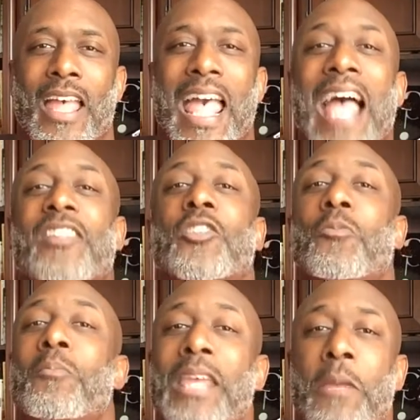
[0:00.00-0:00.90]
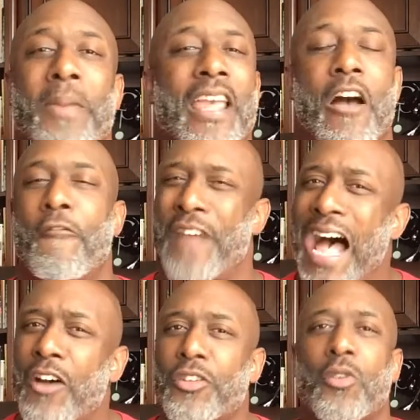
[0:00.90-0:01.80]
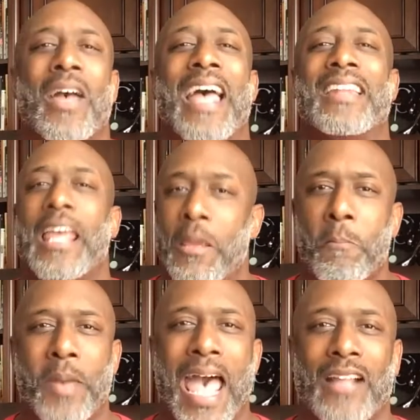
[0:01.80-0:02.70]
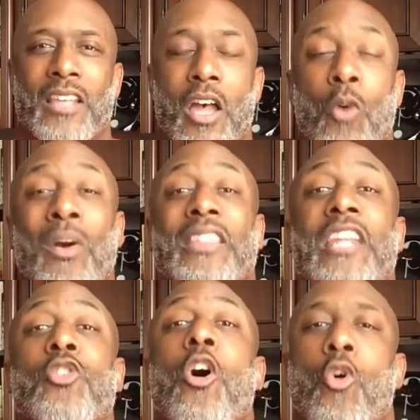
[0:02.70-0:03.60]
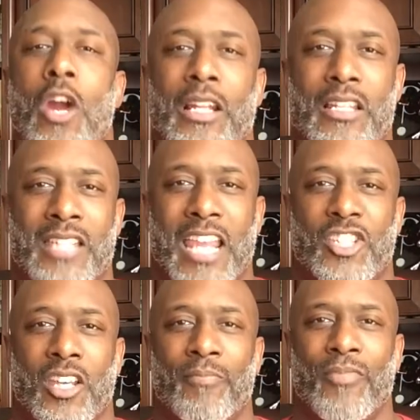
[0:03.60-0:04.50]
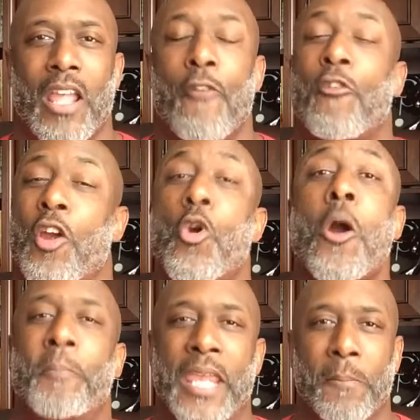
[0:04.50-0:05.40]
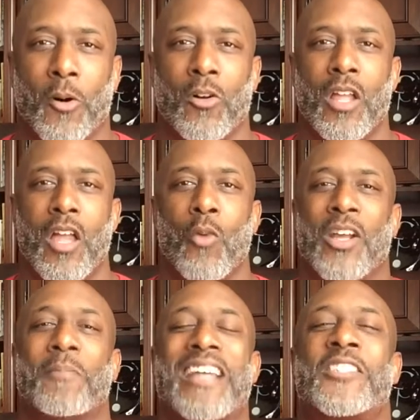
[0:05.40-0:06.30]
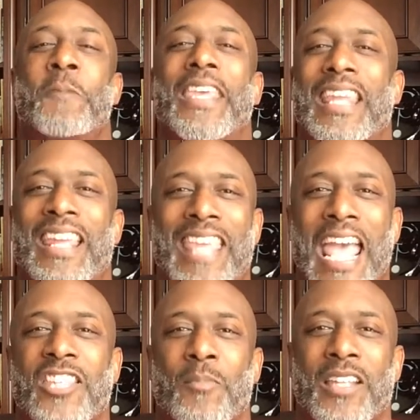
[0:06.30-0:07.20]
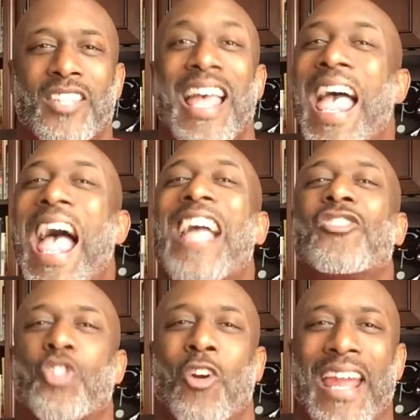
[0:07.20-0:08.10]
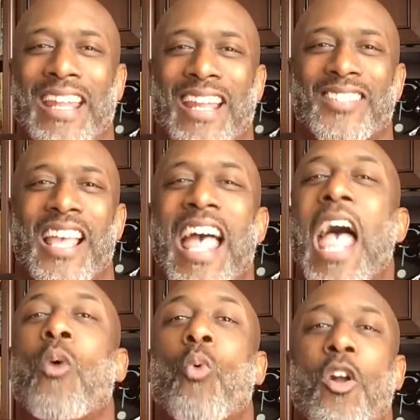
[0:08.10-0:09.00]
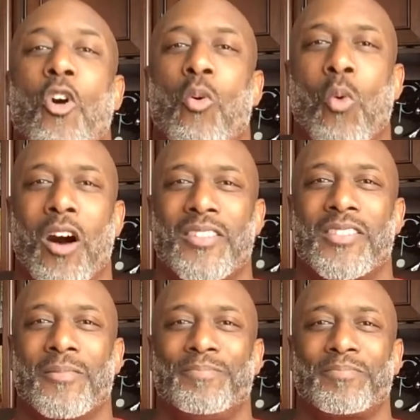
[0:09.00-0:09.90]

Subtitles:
and to me being of value and impact within your organization, for your people, with my speaking engagements and trainings and one-on-ones.